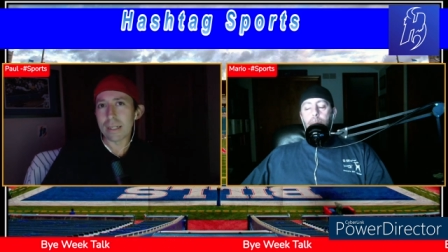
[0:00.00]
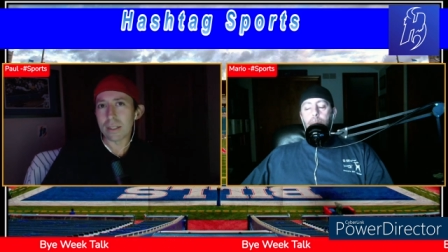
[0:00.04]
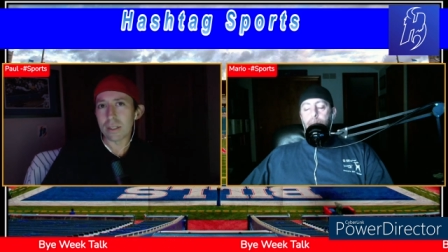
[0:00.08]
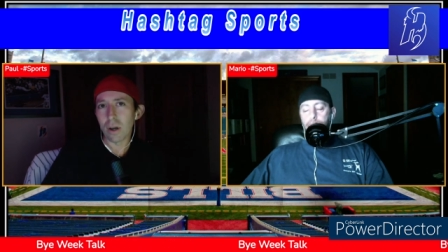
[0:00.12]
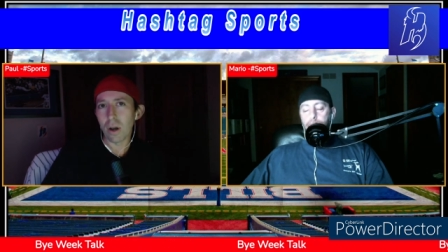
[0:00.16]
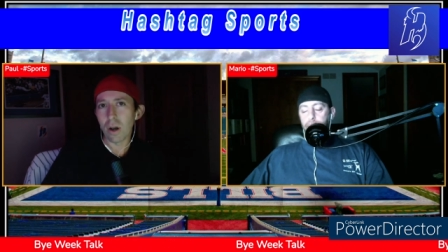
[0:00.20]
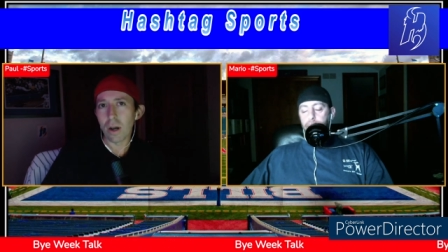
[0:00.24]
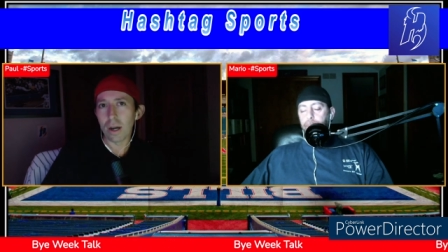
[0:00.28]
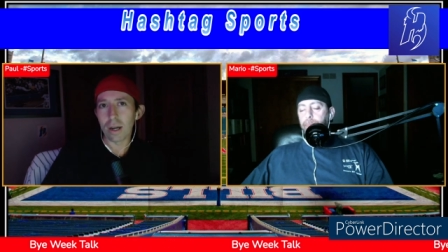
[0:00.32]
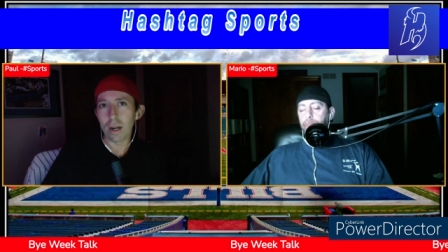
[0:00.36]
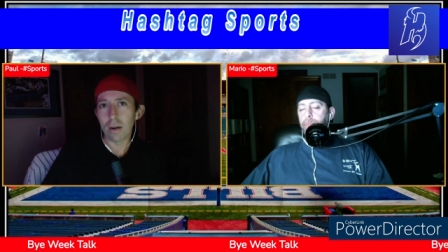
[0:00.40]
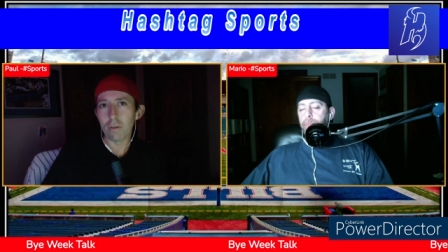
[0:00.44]

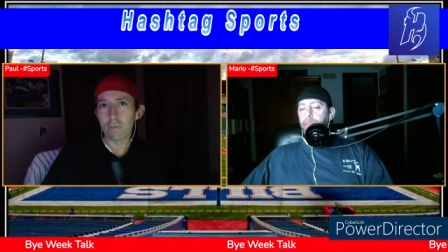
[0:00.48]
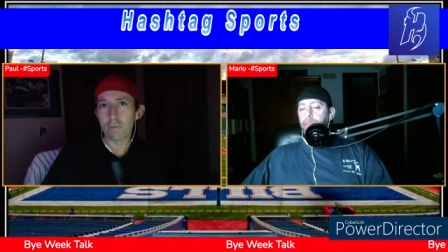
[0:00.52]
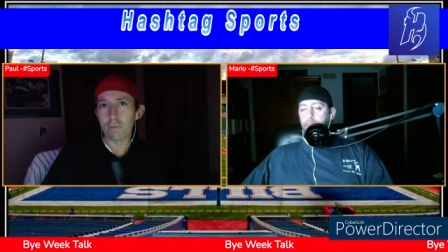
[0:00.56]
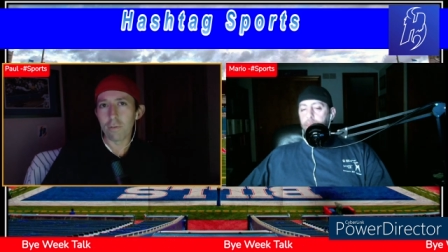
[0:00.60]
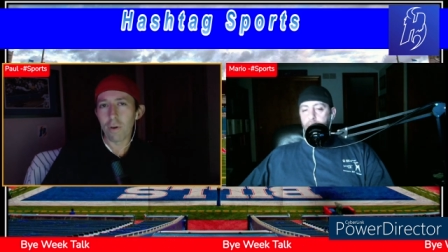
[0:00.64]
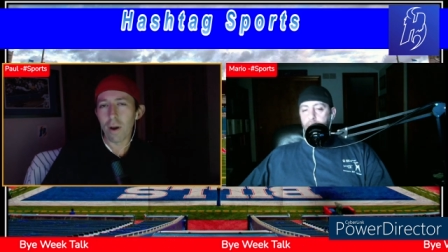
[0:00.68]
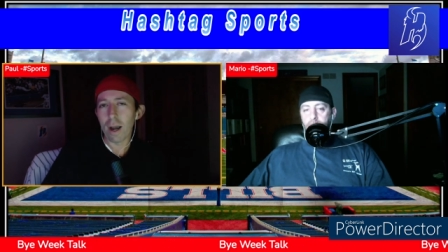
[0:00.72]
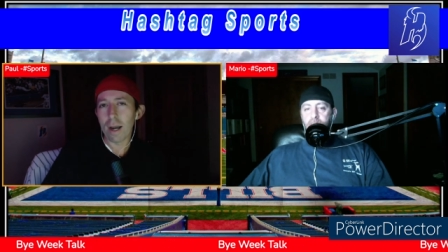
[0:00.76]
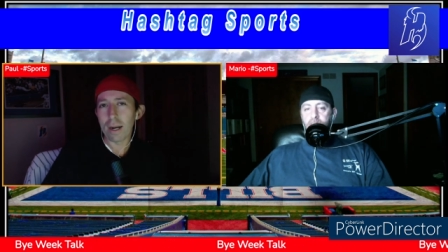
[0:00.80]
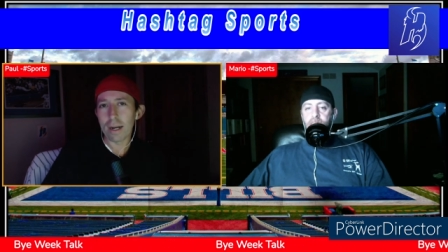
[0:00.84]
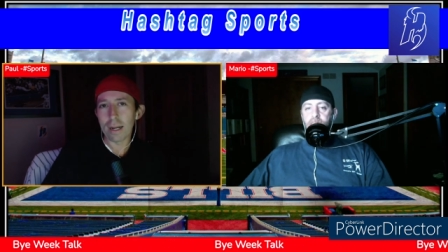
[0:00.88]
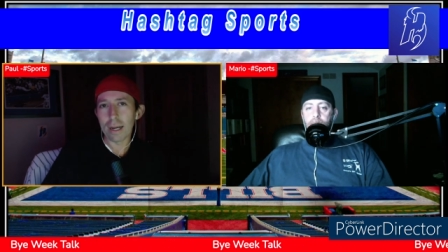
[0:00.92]
talk on
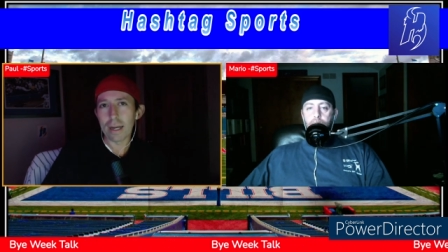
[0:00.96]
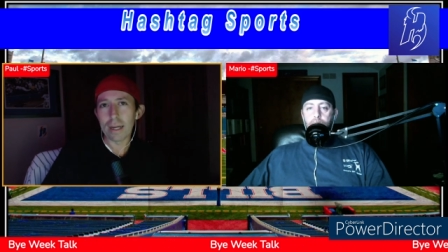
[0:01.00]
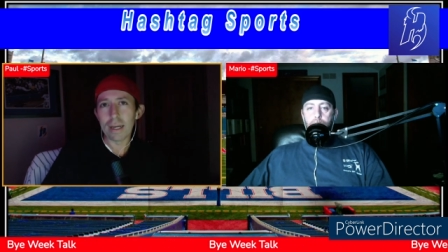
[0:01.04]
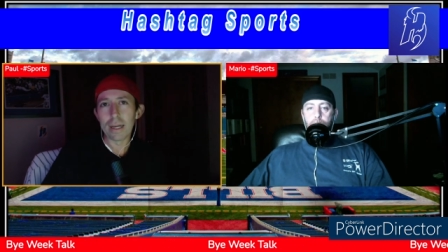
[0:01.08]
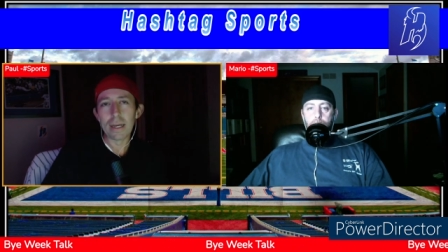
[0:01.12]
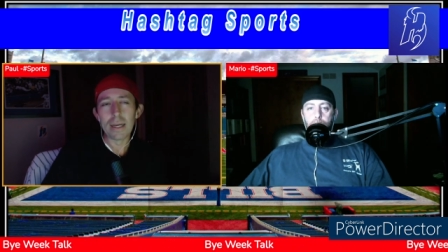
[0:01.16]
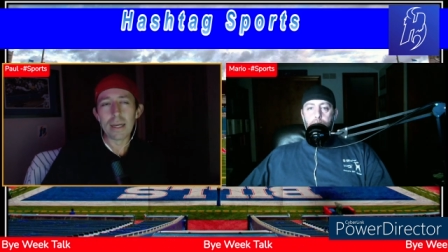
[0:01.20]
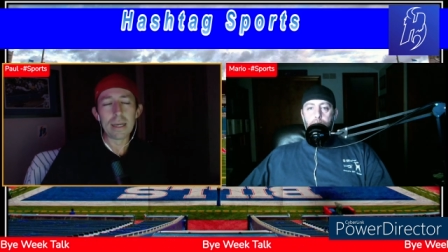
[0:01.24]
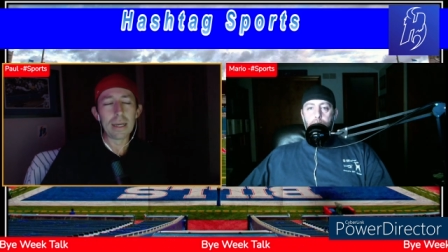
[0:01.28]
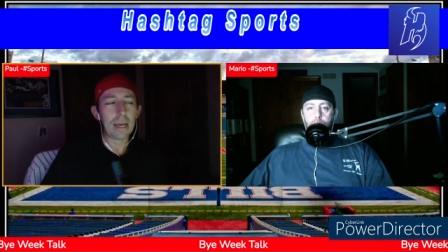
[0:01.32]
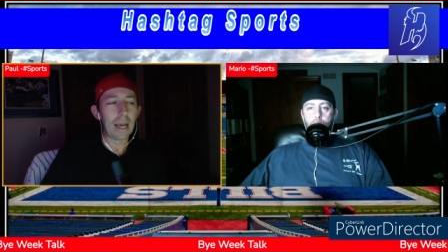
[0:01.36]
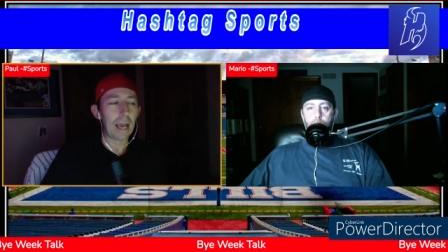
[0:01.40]
Friday.
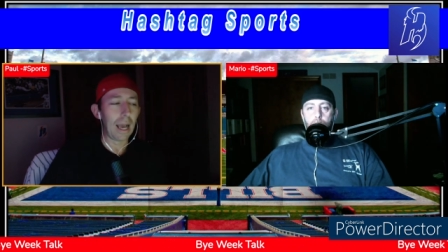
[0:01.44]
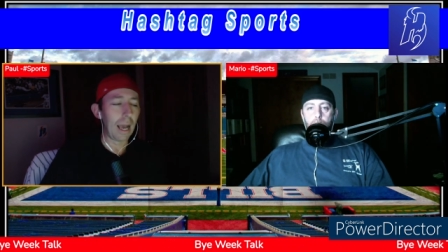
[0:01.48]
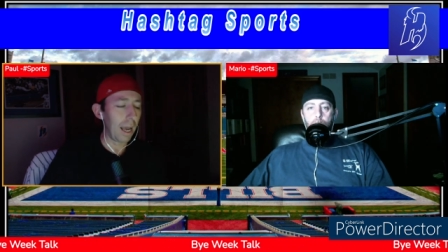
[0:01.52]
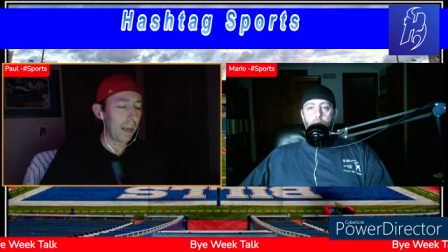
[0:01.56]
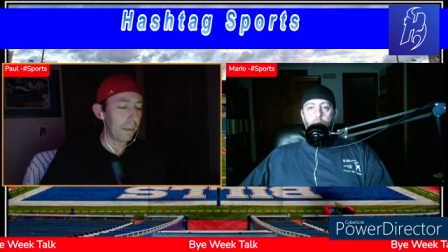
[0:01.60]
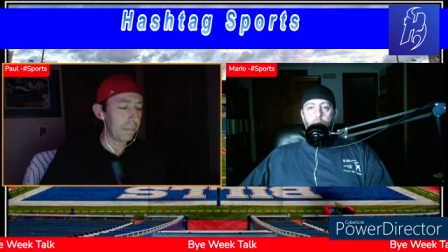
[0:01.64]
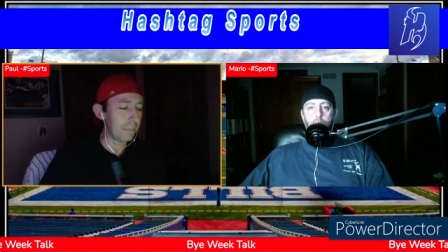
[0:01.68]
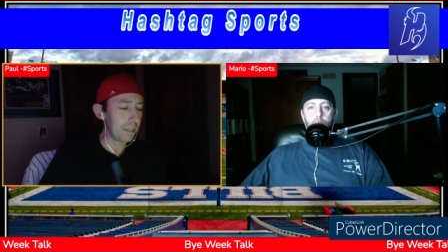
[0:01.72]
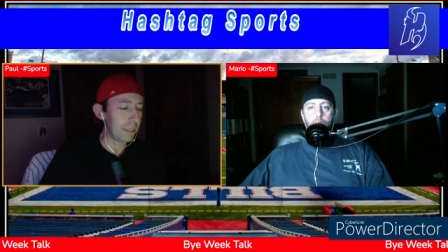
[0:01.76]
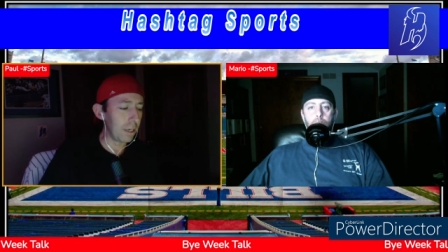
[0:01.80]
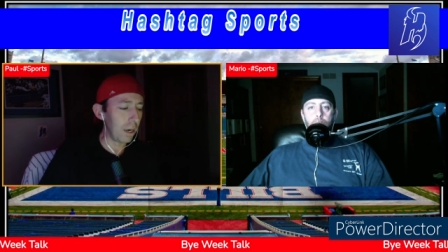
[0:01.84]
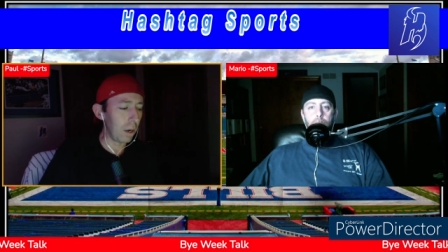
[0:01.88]

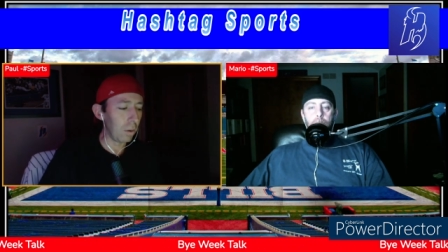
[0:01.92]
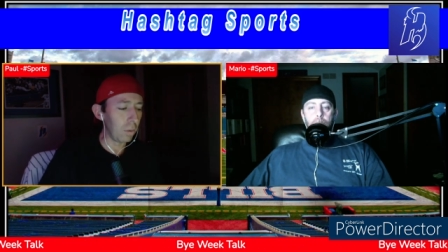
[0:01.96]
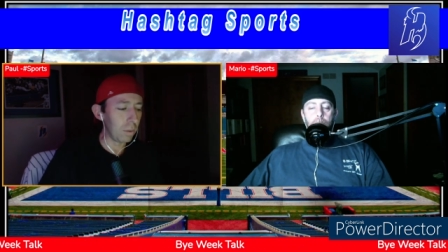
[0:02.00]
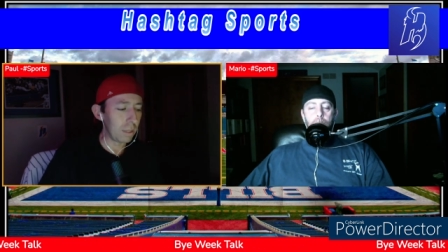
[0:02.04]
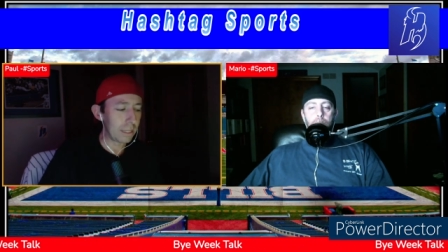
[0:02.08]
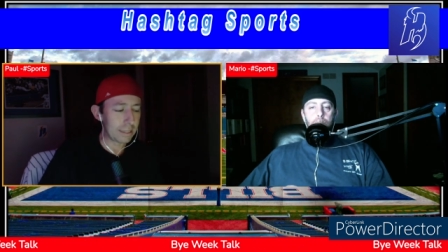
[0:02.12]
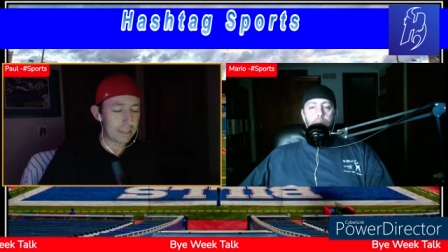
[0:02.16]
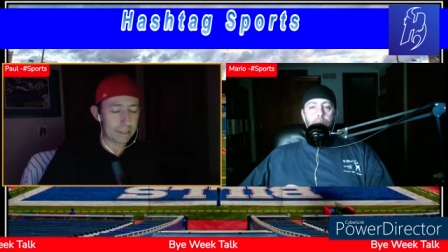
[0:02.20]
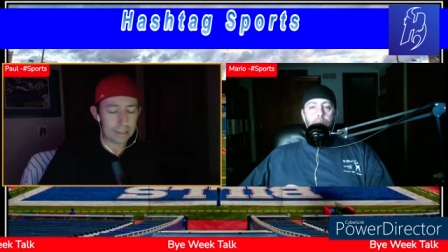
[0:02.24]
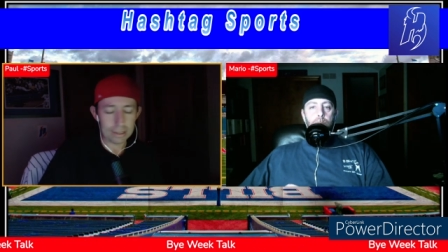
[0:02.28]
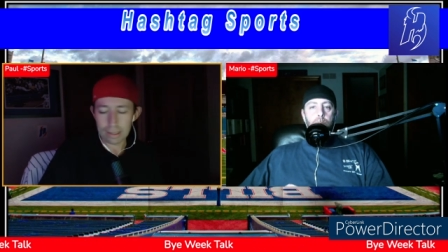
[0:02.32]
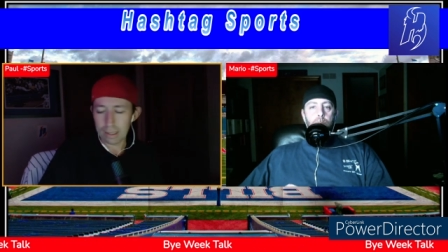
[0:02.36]
Um, you know,
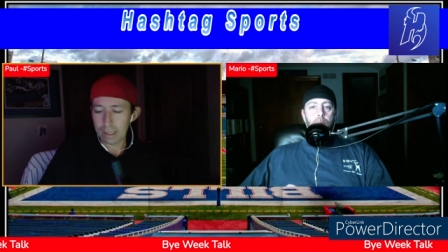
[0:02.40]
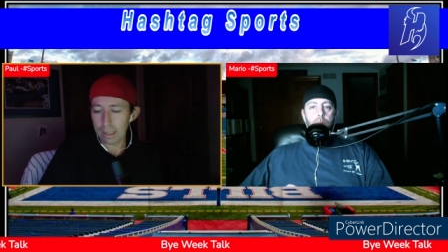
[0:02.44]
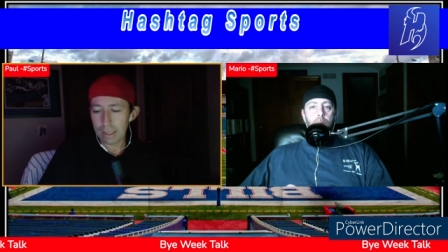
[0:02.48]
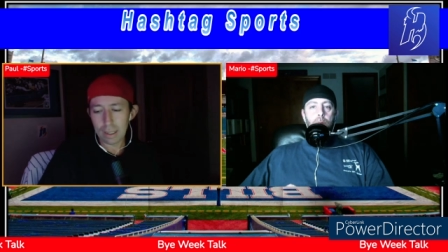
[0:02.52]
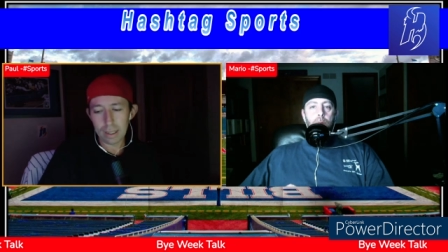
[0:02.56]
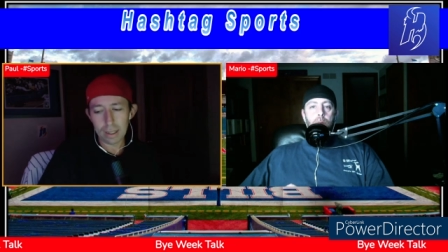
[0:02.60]
it's